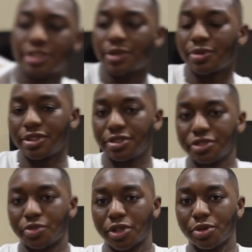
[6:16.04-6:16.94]
is like one of
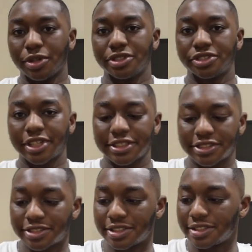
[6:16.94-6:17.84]
those one-on-one
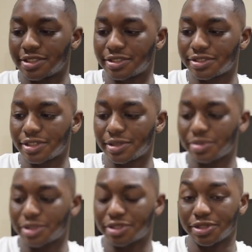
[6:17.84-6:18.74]
sets so I'm
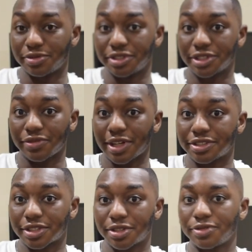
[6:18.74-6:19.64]
pretty sure the resale value
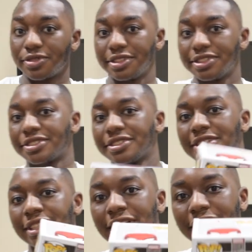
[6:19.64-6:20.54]
is going to go for this.
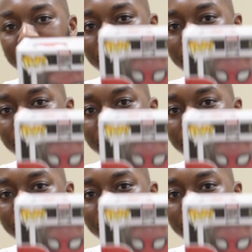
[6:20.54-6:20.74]
And